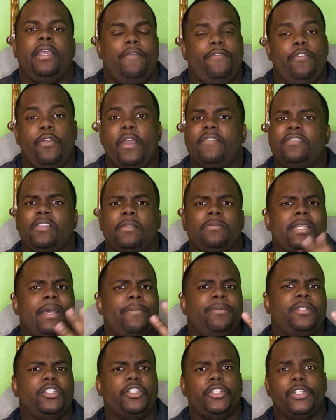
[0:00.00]
If you have some type
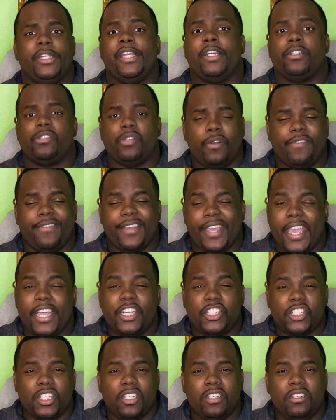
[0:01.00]
of degree or
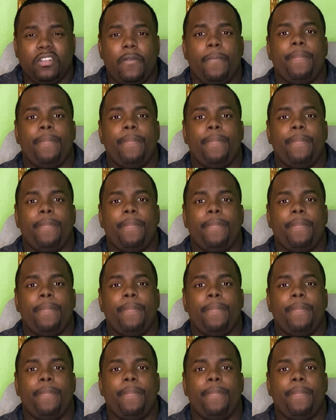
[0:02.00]
certification,